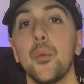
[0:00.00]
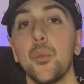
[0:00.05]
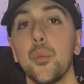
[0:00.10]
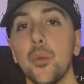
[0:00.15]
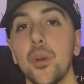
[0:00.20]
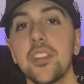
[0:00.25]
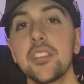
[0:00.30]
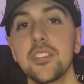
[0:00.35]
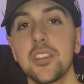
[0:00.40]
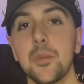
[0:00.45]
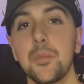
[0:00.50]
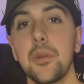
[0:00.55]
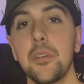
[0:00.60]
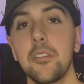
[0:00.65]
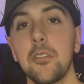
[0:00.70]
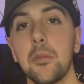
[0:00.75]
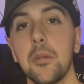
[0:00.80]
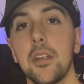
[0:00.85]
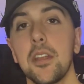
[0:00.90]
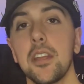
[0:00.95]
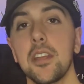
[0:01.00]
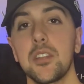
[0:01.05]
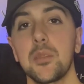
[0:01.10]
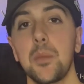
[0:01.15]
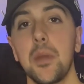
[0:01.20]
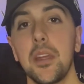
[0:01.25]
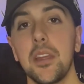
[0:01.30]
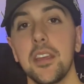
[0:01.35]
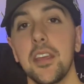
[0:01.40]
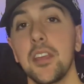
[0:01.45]
What's up everybody, it's
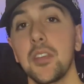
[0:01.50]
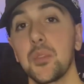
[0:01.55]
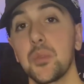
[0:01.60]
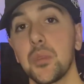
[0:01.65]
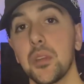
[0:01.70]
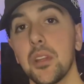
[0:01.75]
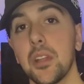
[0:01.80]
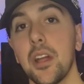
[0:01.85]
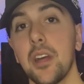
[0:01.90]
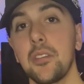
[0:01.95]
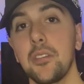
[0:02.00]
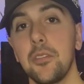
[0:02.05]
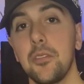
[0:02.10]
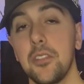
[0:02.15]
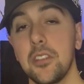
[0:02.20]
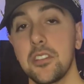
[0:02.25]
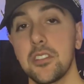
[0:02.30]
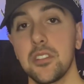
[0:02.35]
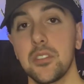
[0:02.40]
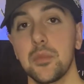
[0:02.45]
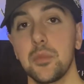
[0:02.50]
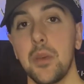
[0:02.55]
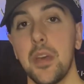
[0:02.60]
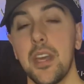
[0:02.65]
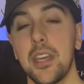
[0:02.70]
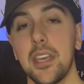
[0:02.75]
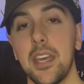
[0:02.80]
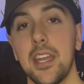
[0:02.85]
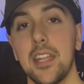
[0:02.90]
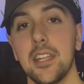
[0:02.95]
Pery-Ayes Real Life Adventures
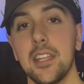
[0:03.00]
back at it